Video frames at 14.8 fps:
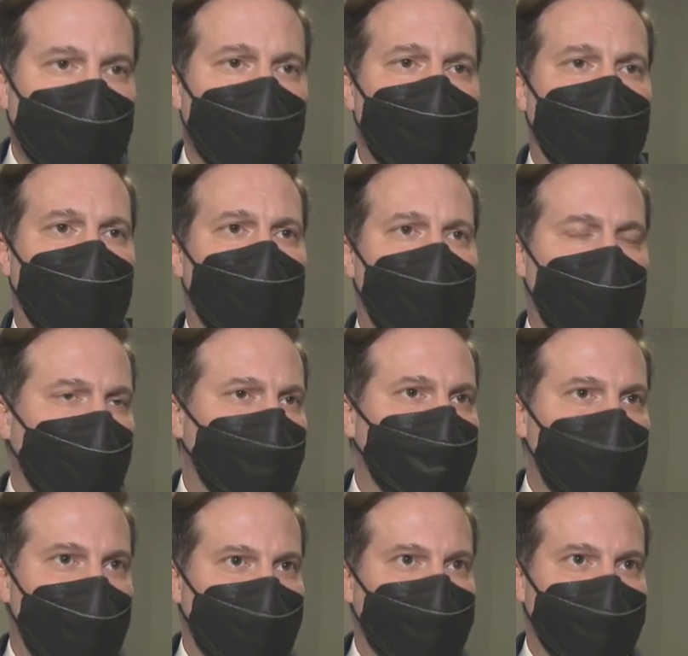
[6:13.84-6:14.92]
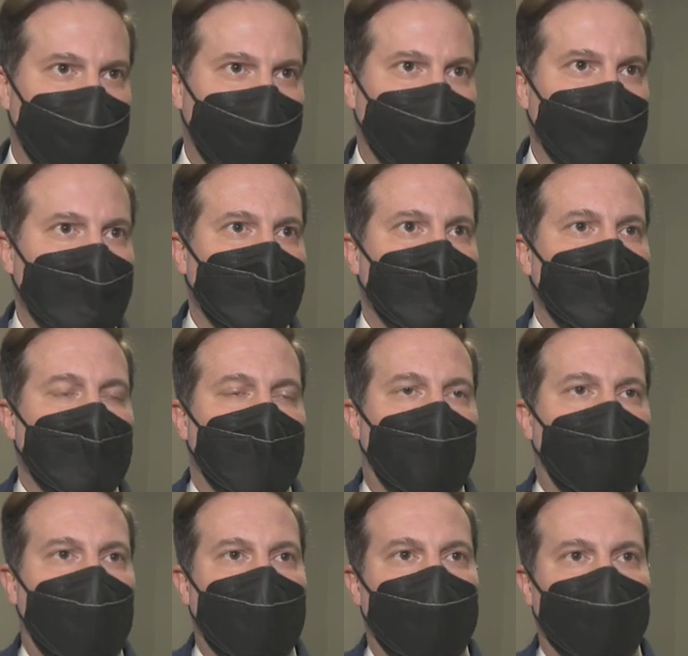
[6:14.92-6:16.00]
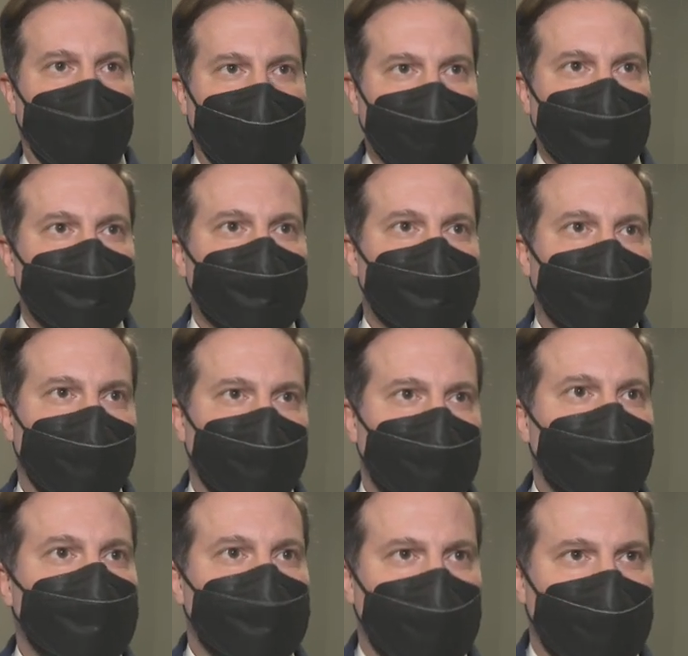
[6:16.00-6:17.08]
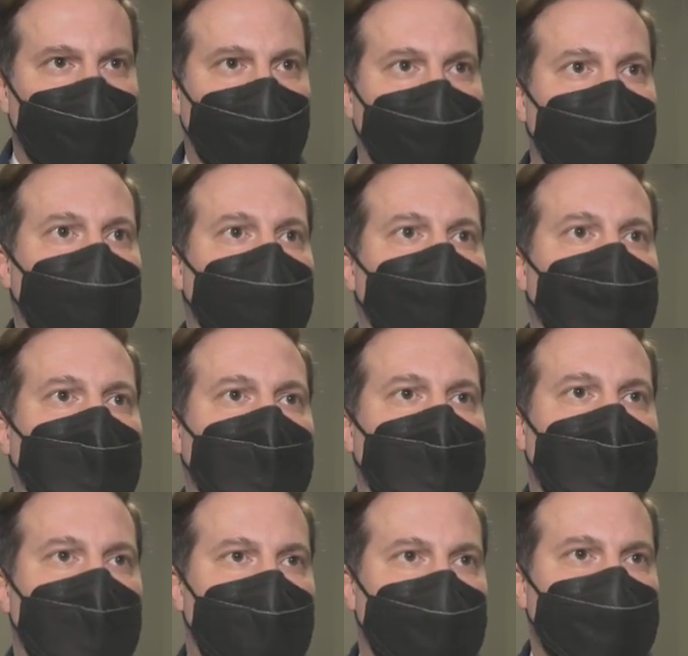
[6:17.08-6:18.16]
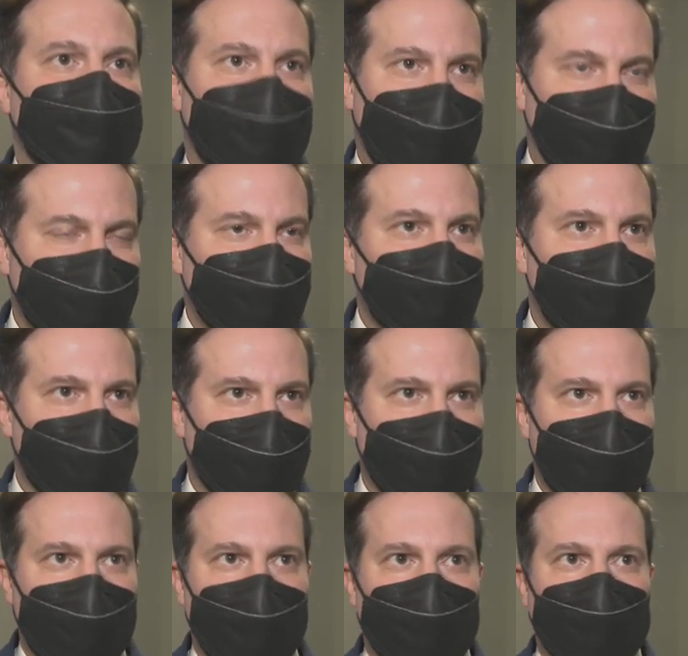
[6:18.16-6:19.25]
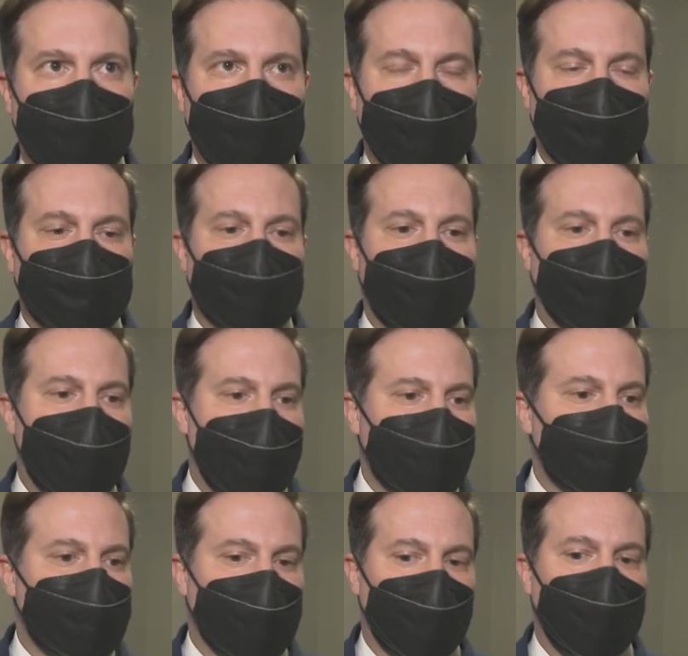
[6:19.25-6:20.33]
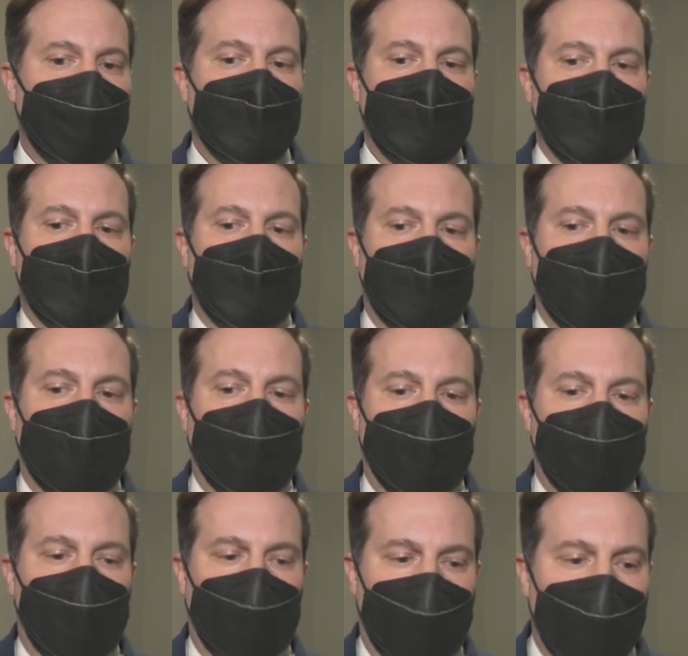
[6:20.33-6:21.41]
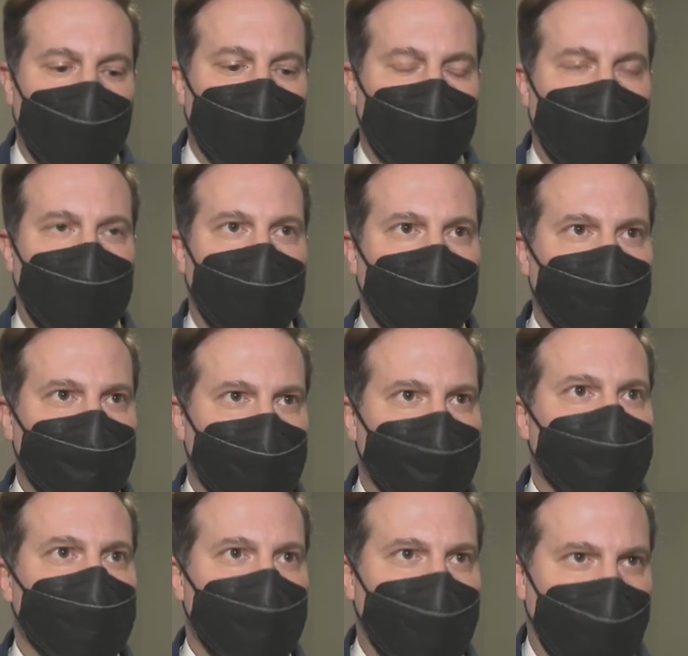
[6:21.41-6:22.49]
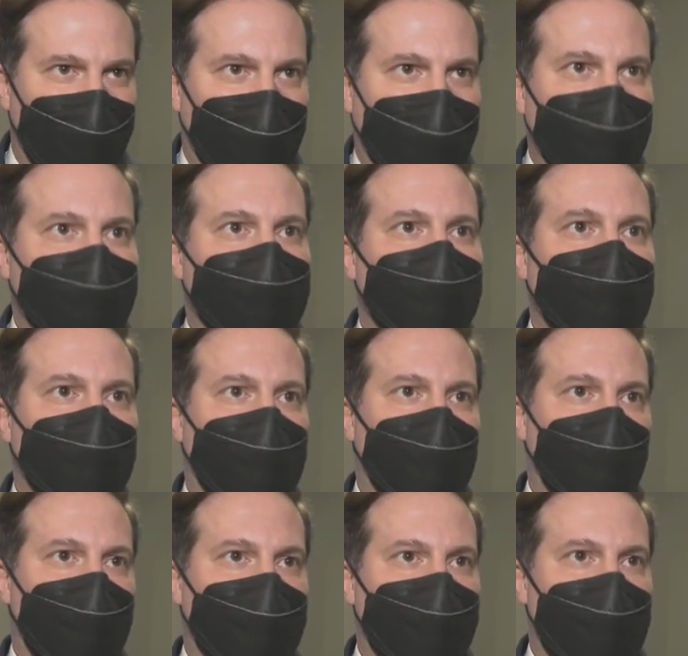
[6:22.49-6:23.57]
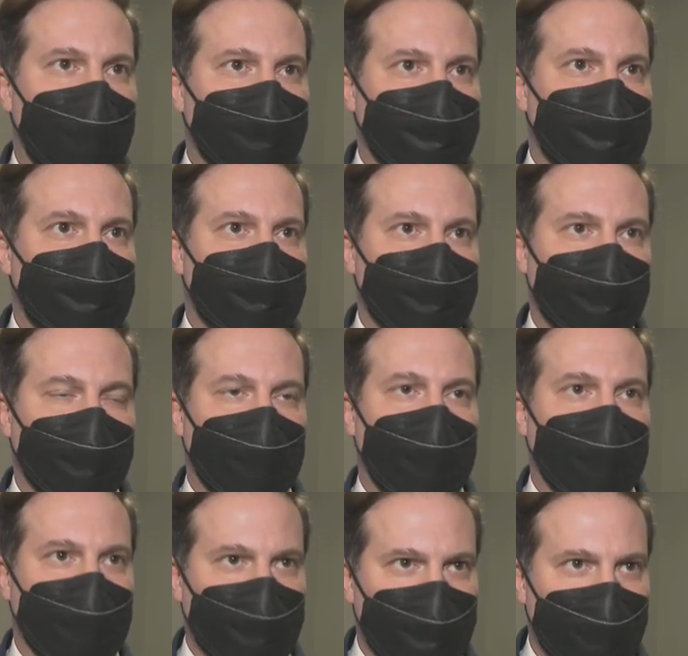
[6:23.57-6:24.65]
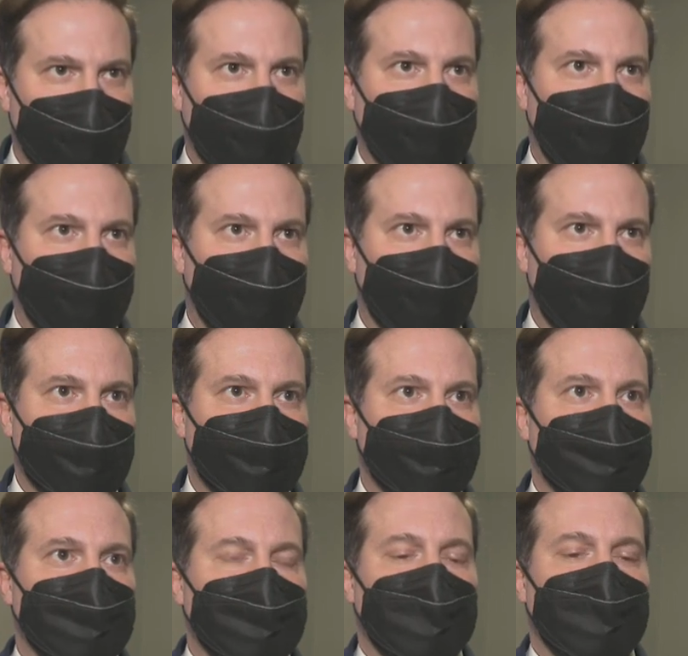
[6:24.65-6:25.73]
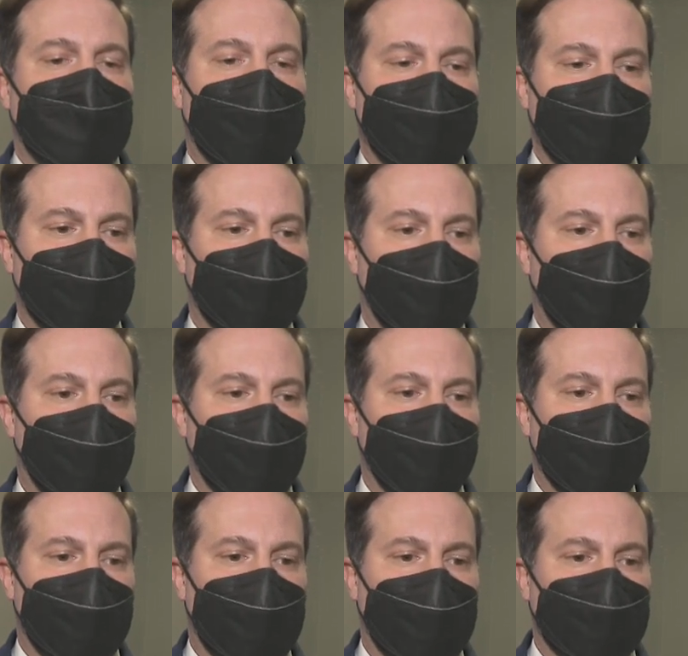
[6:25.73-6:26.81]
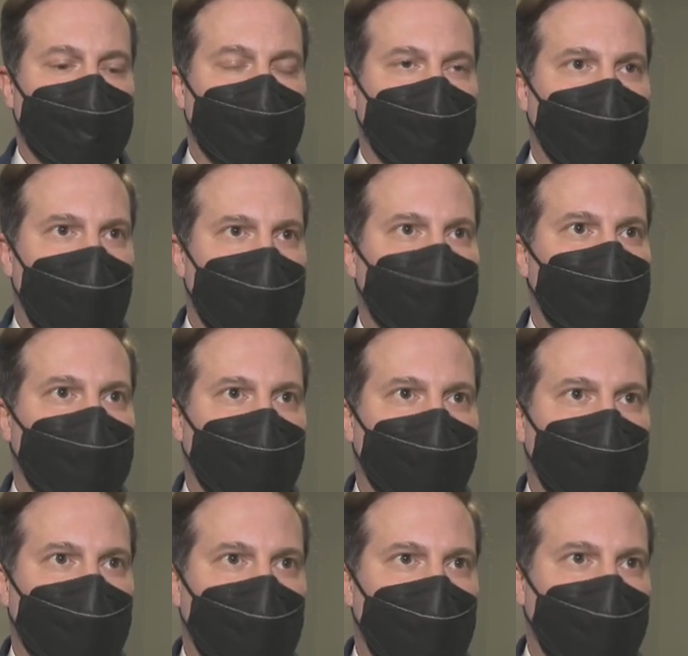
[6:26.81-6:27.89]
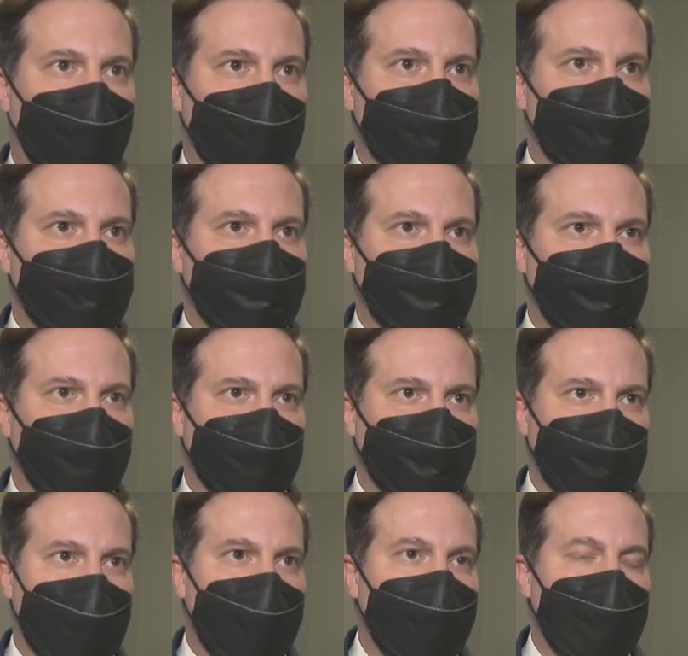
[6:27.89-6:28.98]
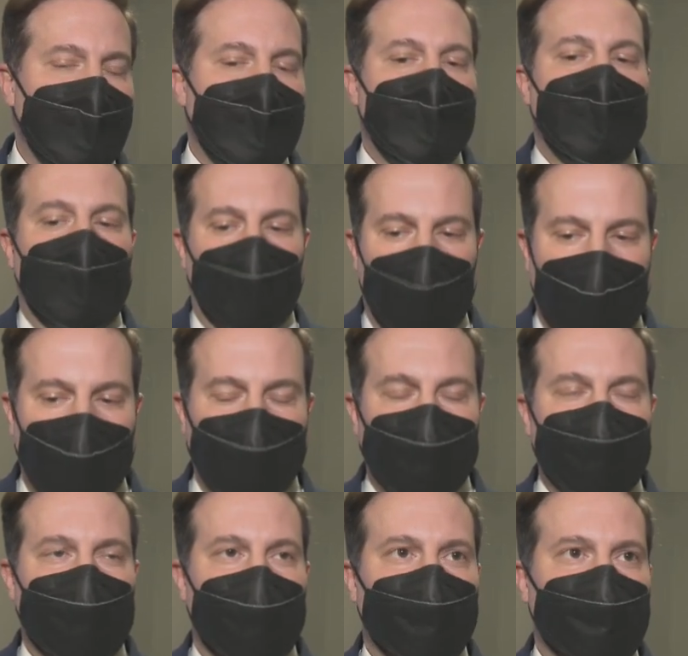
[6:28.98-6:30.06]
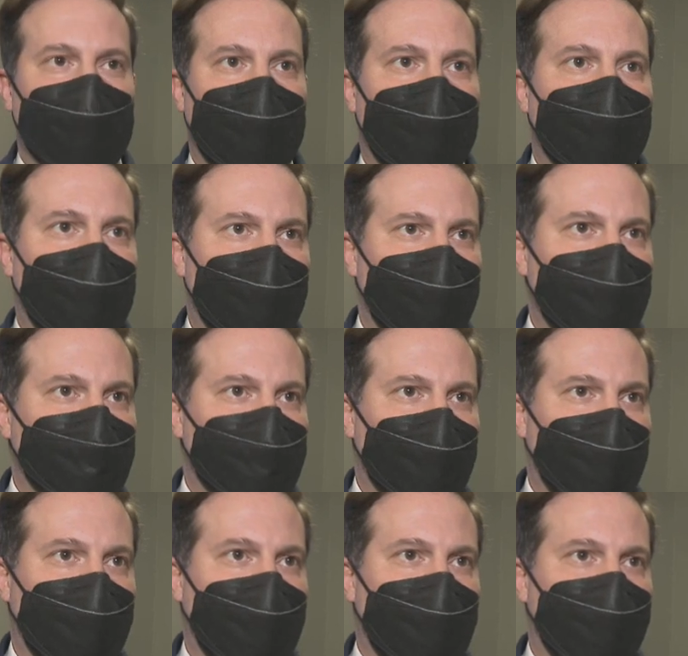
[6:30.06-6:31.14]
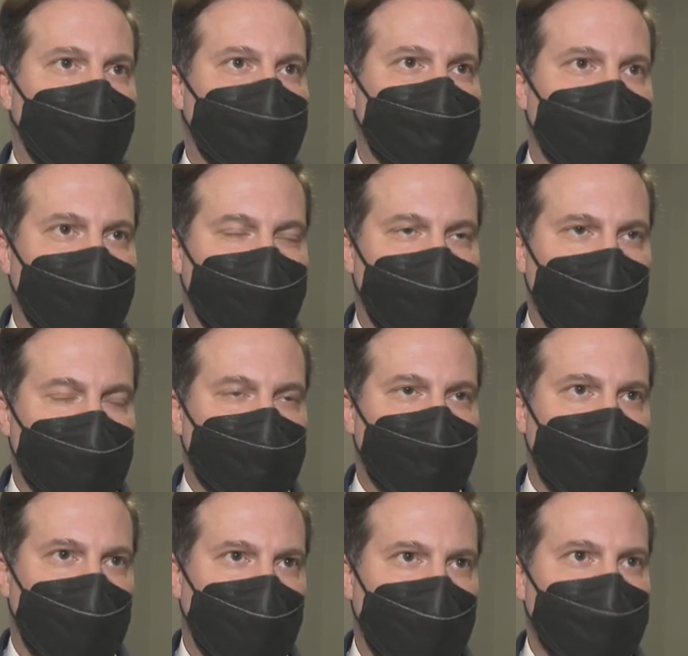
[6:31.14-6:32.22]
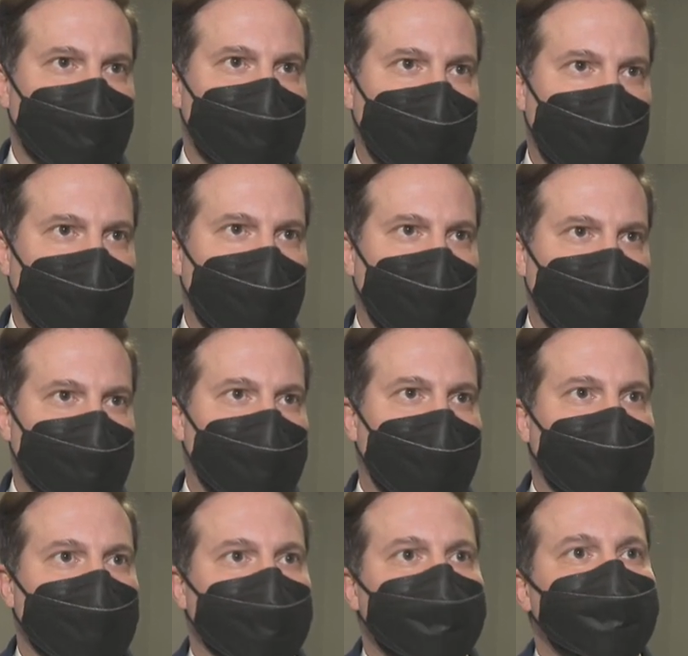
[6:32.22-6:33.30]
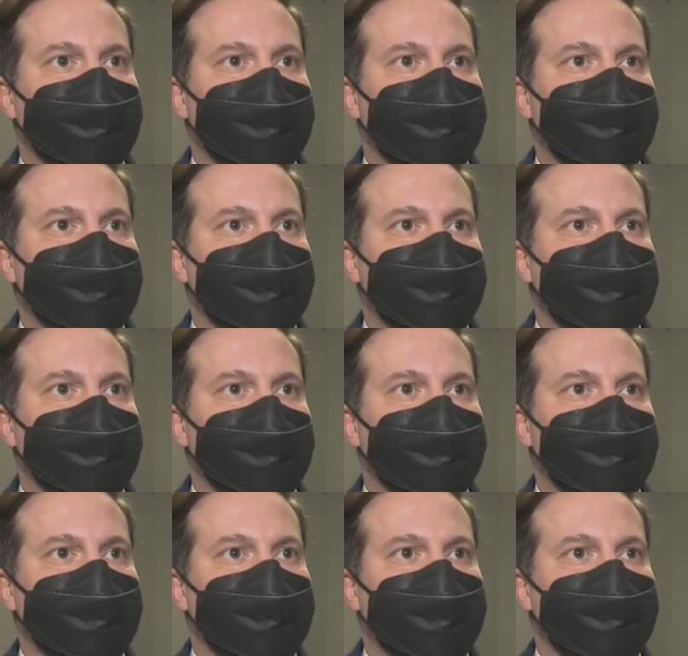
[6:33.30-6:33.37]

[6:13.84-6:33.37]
Merrick Garland, talked about a wider range of issues, including cybersecurity and cyber hacks. So we're always prepared to innovate when it comes to ensuring that there's the appropriate toolbox there for law enforcement to do their job, while at the same time ensuring that folks' charter rights are respected.